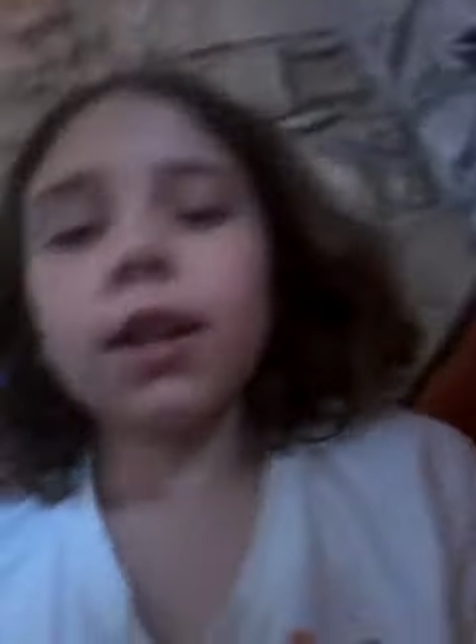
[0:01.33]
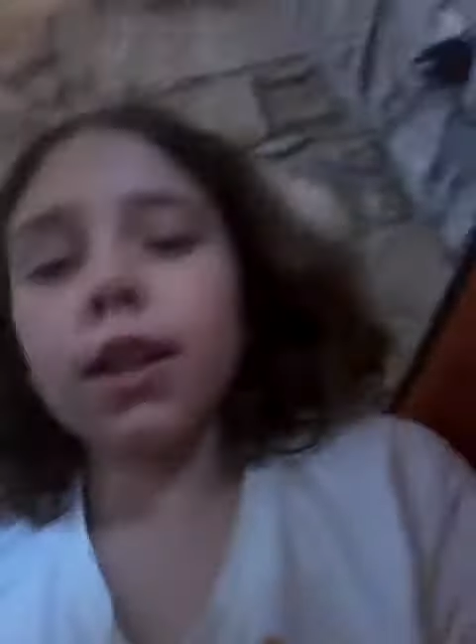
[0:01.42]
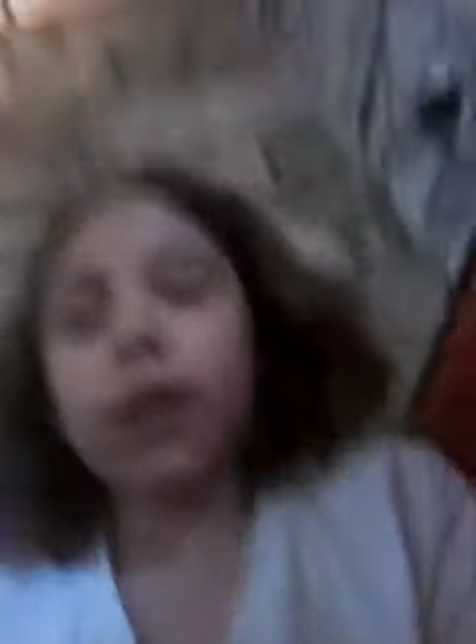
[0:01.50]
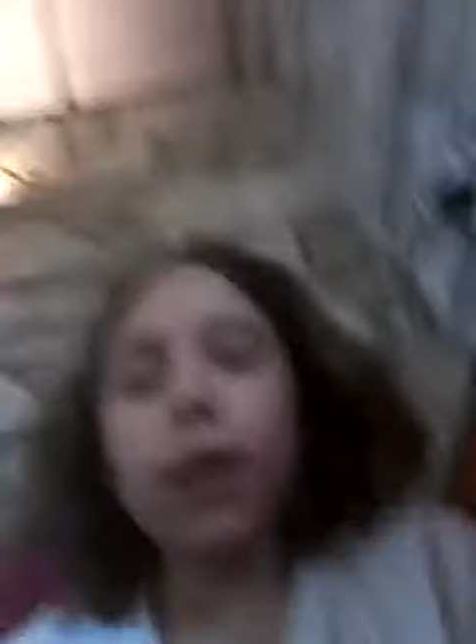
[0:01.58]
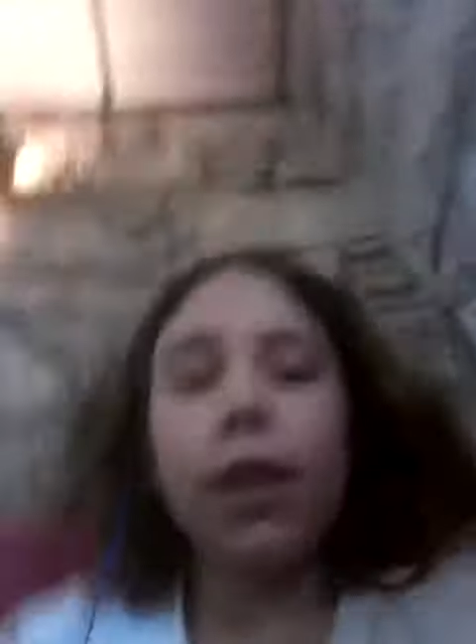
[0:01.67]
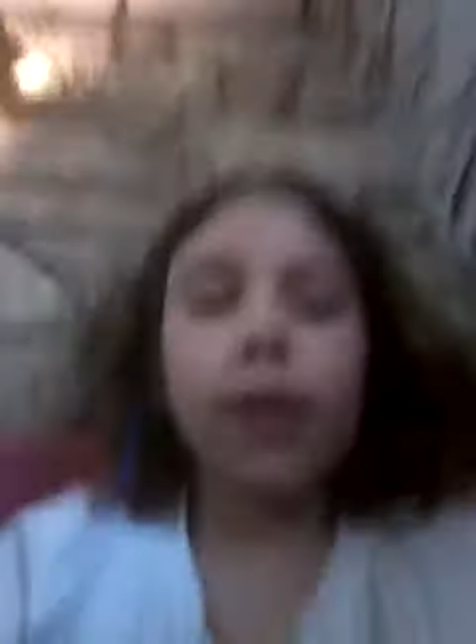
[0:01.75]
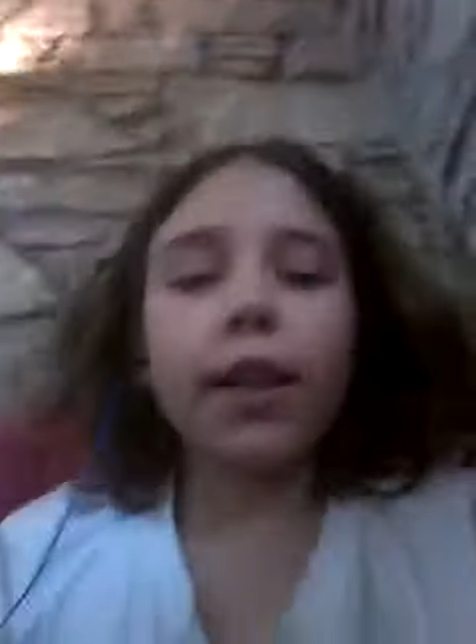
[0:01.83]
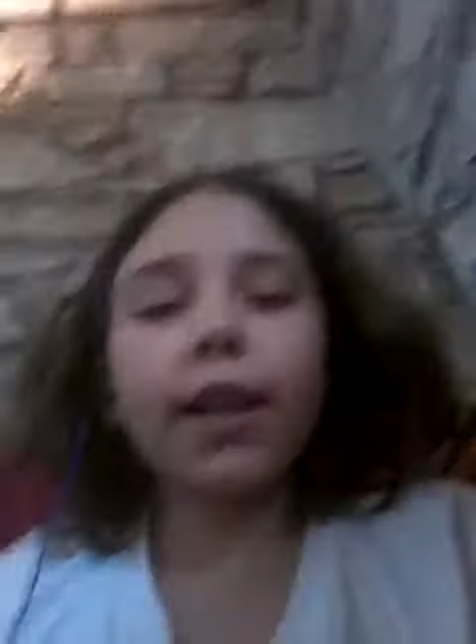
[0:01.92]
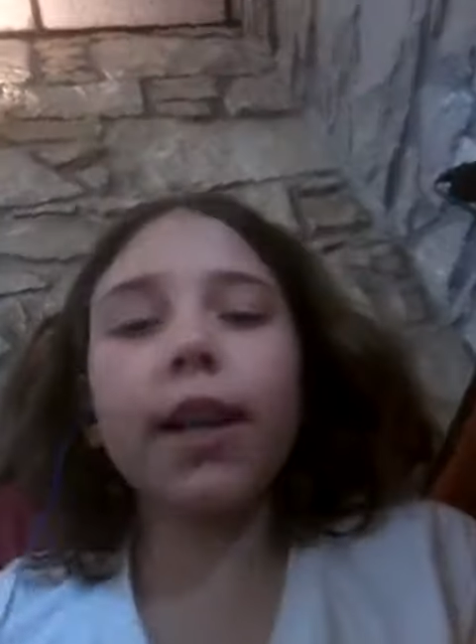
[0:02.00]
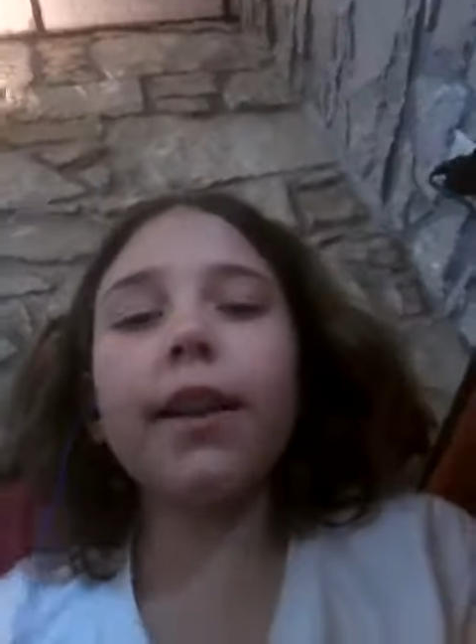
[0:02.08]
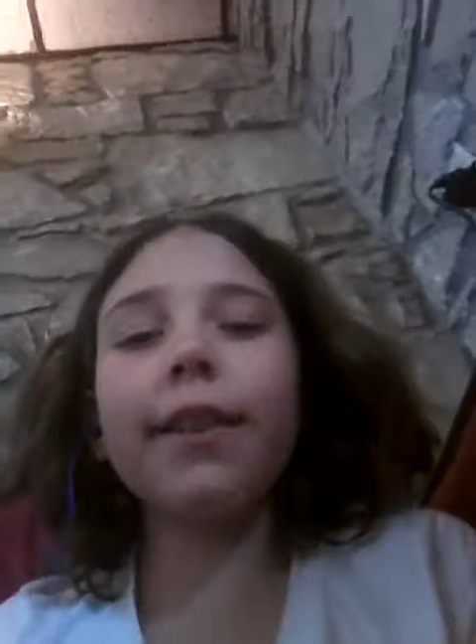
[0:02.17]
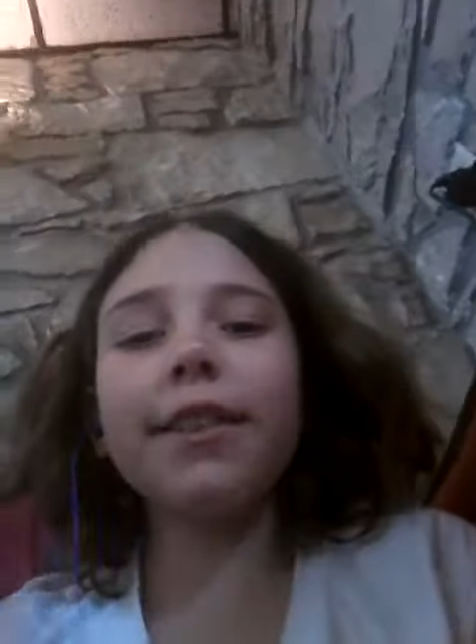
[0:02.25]
Hey
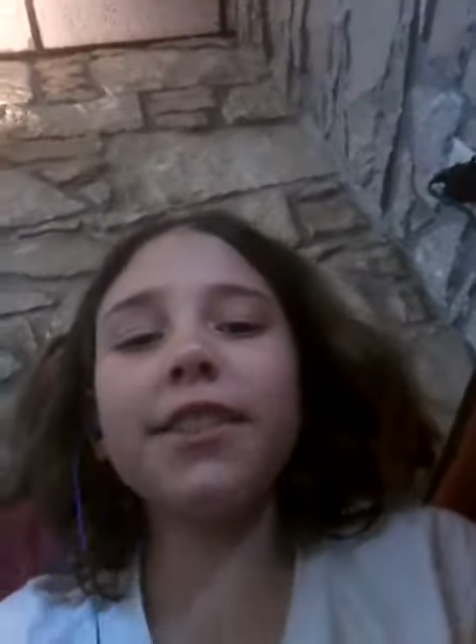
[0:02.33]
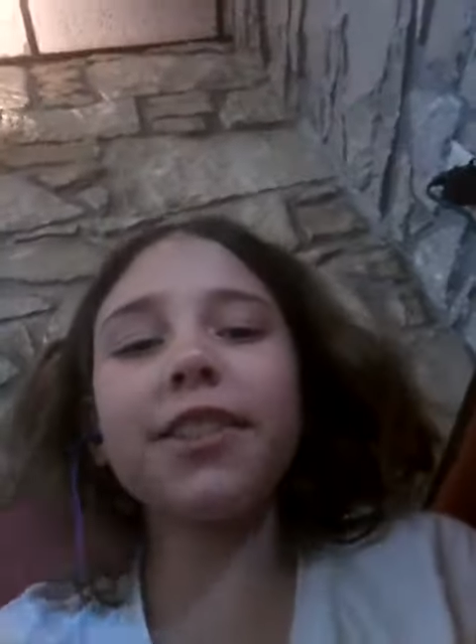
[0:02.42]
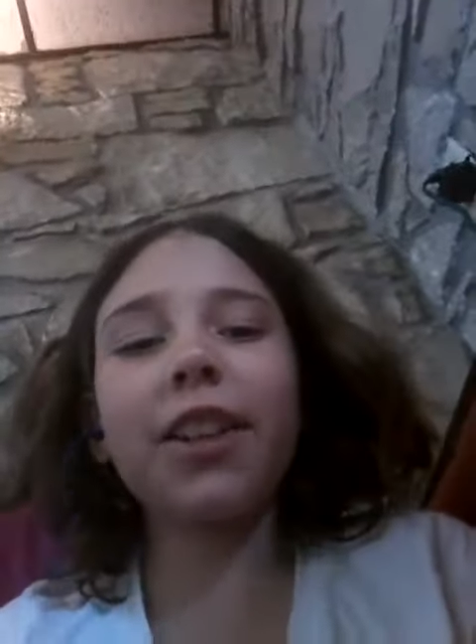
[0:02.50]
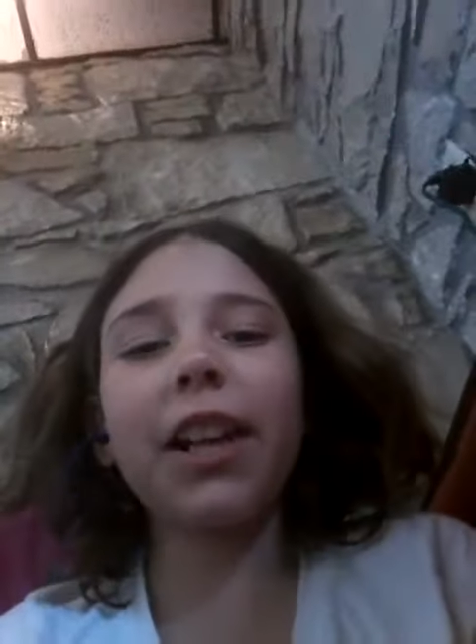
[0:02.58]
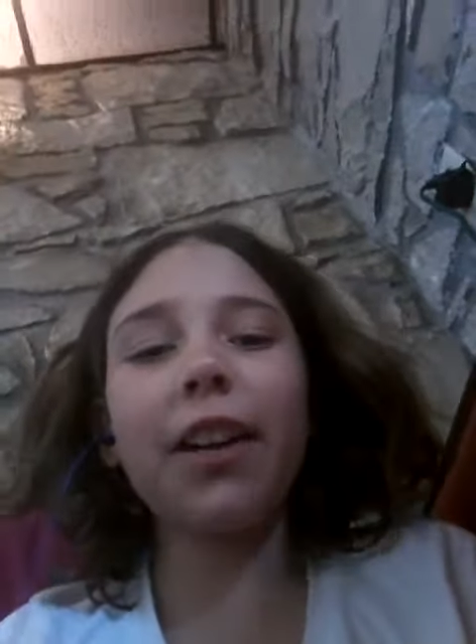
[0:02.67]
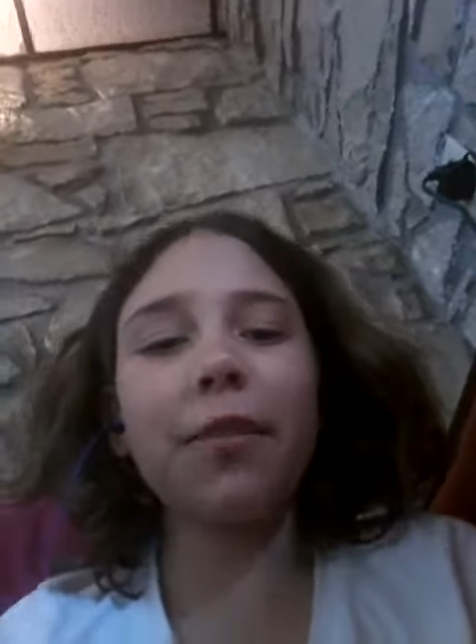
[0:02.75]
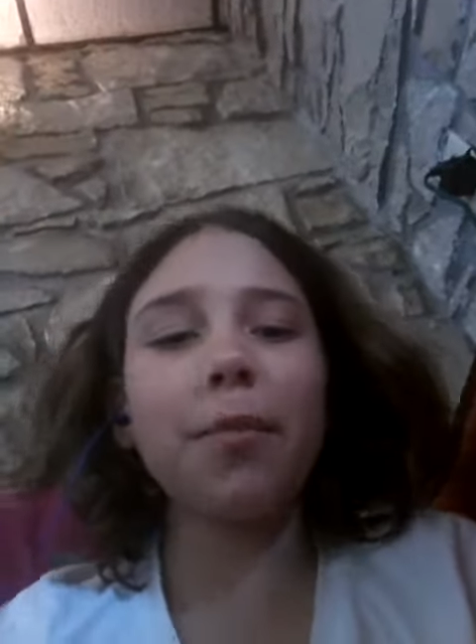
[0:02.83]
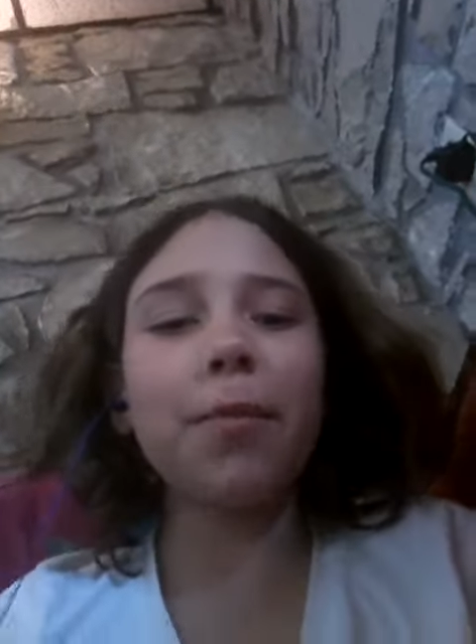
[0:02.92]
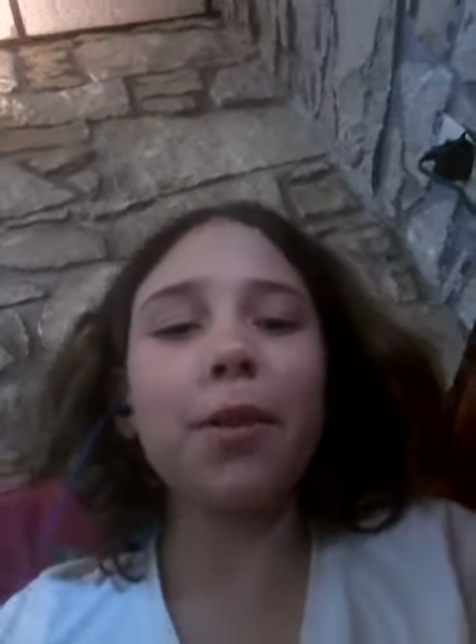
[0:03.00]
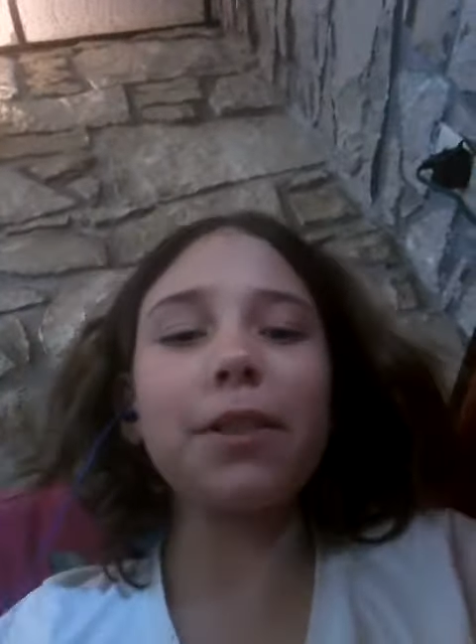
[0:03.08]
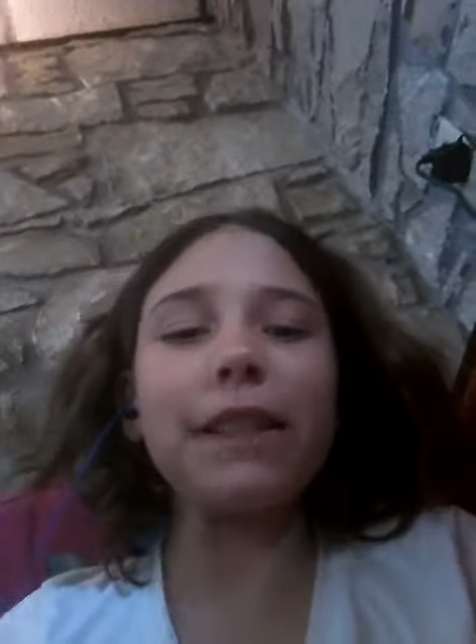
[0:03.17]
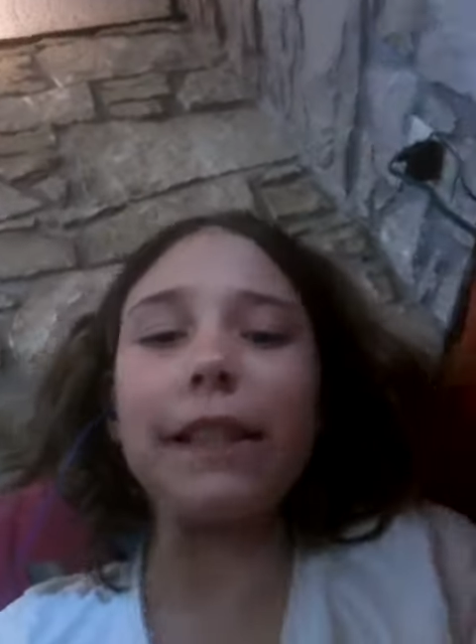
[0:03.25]
guys, sorry I haven't
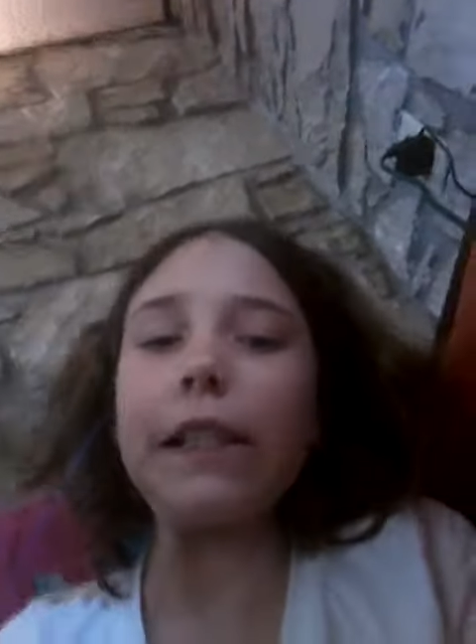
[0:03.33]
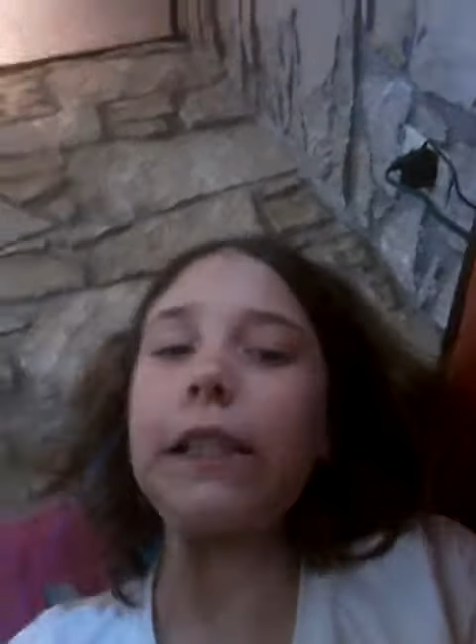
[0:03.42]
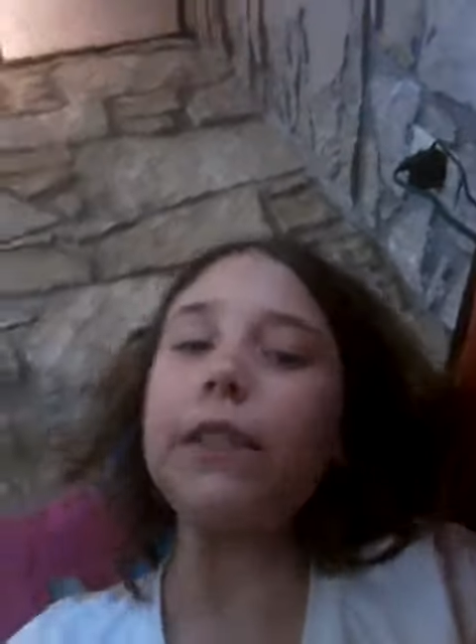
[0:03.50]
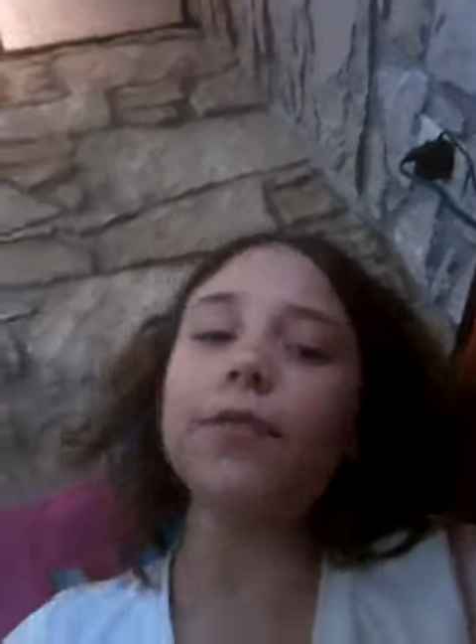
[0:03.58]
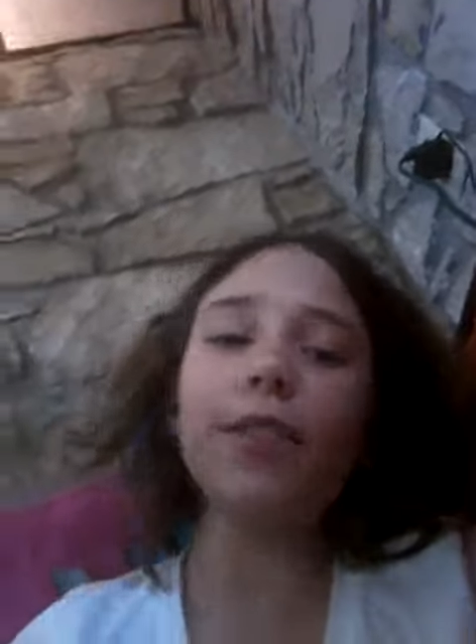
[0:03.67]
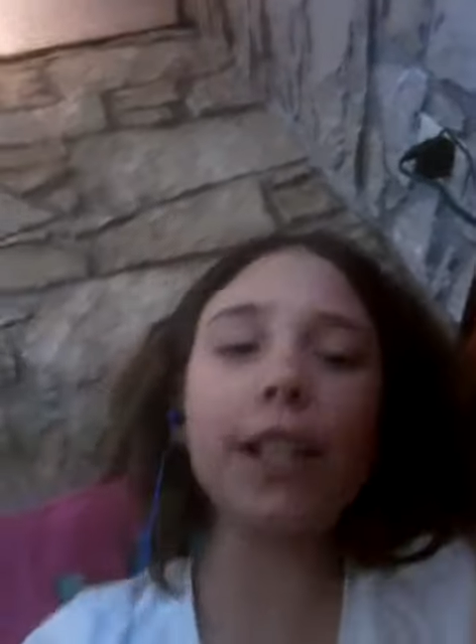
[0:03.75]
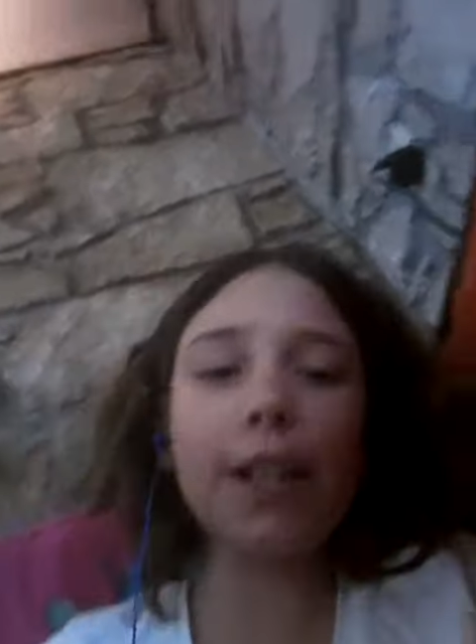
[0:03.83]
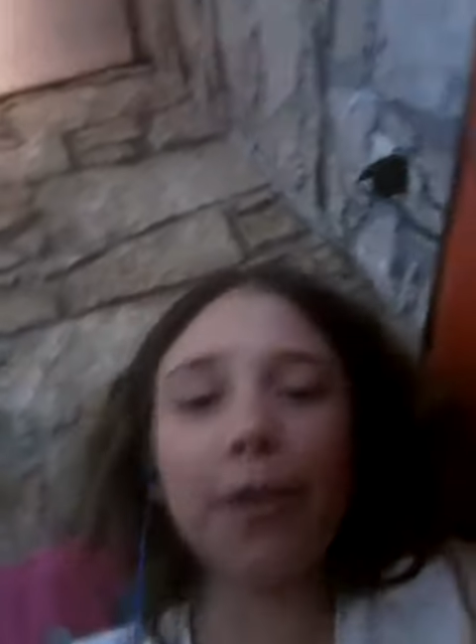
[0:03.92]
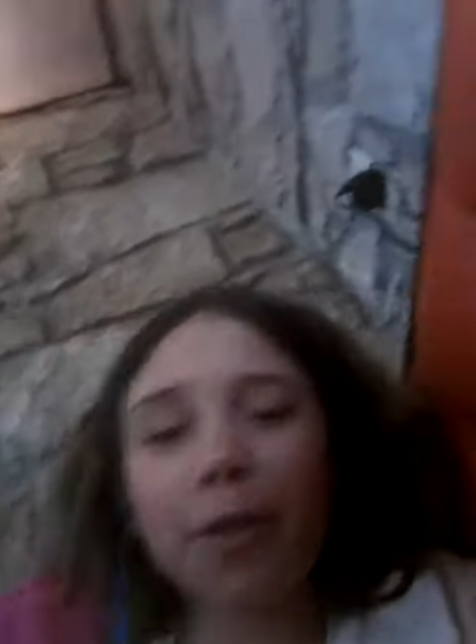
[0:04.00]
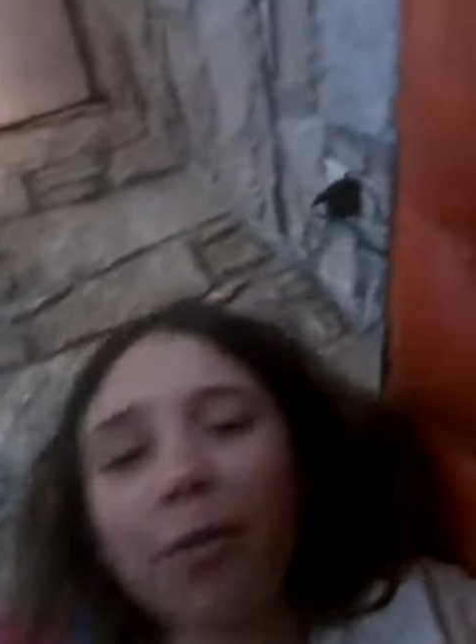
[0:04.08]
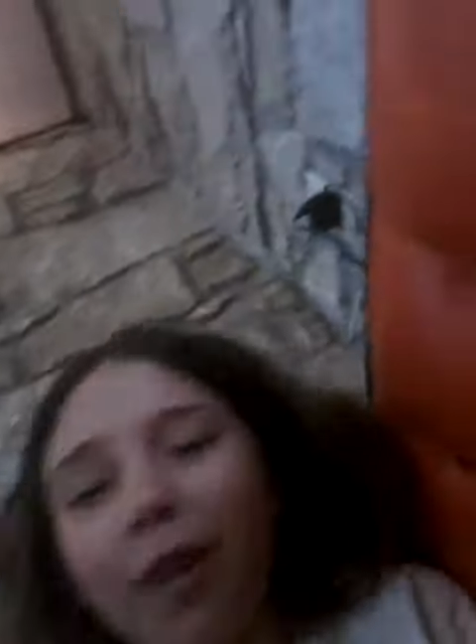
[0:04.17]
posted a video in a